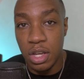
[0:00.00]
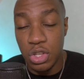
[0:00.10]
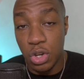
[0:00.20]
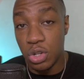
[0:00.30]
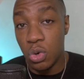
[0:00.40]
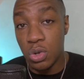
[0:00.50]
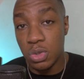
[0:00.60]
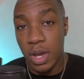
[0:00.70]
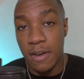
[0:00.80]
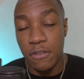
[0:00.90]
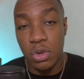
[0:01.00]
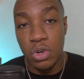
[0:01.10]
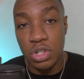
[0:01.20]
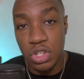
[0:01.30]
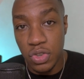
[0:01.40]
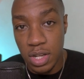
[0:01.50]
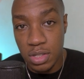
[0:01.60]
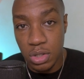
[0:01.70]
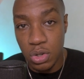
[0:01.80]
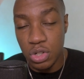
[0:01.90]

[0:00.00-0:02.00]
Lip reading: You can also have good stress.